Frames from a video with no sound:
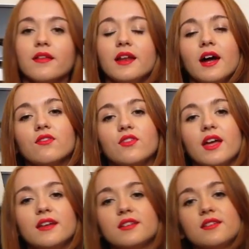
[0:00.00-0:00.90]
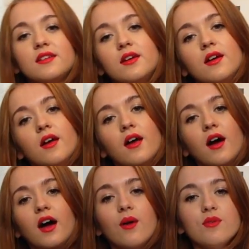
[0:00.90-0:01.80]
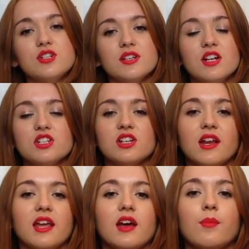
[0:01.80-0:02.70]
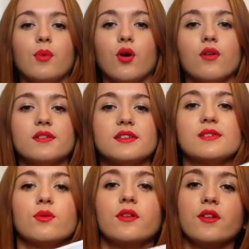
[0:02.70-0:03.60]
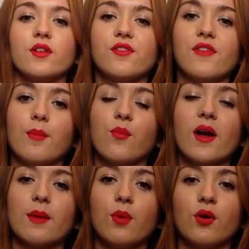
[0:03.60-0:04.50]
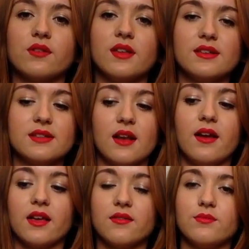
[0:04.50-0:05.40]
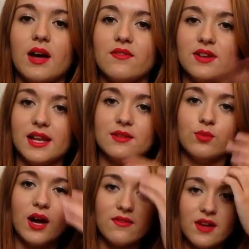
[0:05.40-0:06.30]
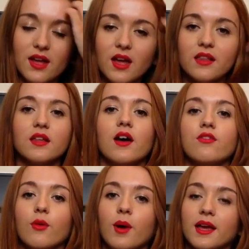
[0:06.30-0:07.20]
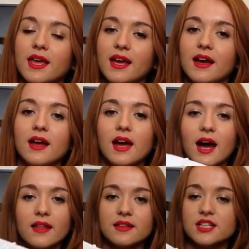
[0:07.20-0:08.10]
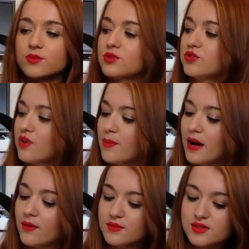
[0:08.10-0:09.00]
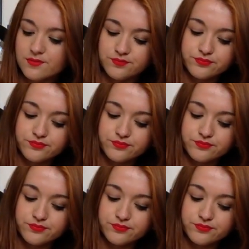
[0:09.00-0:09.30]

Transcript: I then have this. Which is actually a box. It's one of those fabric boxes that like have a lid and whatever that are from IKEA, and this was £3.